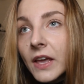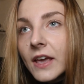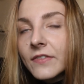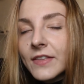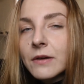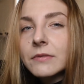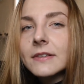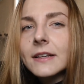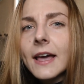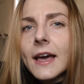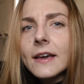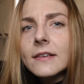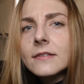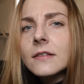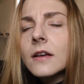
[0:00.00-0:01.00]
if that was the
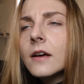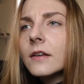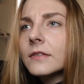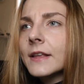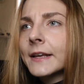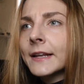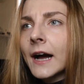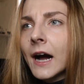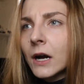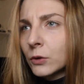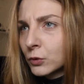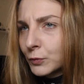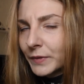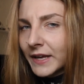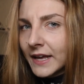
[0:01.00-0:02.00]
case, then I
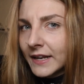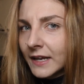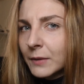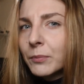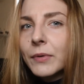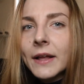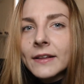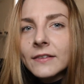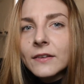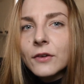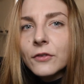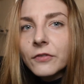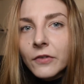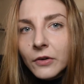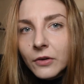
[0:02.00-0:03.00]
would be getting plenty
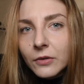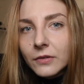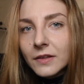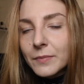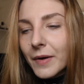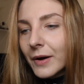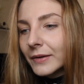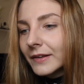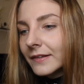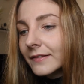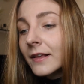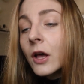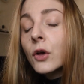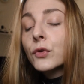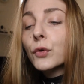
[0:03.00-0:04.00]
of phone calls about
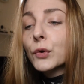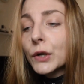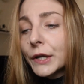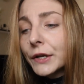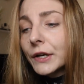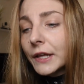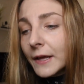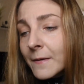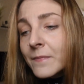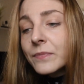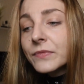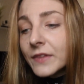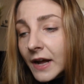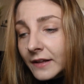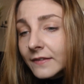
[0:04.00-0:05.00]
this. So clearly
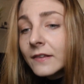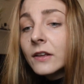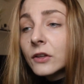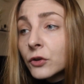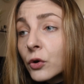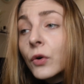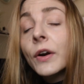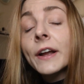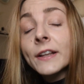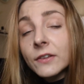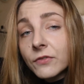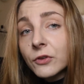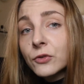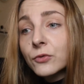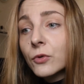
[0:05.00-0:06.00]
that's your
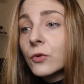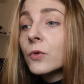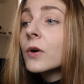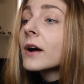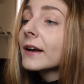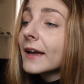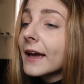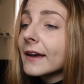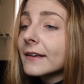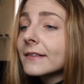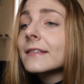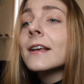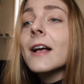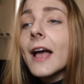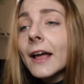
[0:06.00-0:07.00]
individual
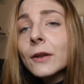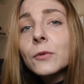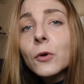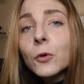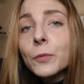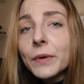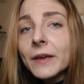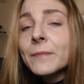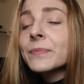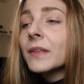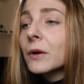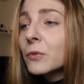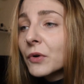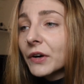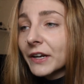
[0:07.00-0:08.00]
case and we'll be
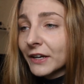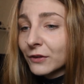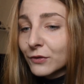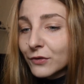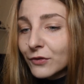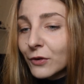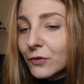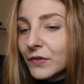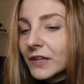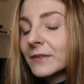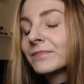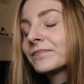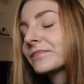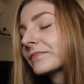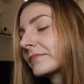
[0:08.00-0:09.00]
working to solve it.
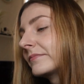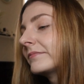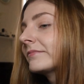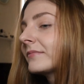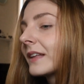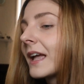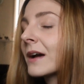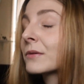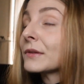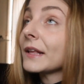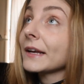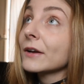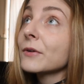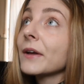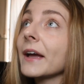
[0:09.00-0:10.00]
I was
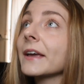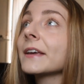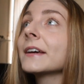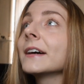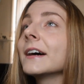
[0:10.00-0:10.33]
like, okay,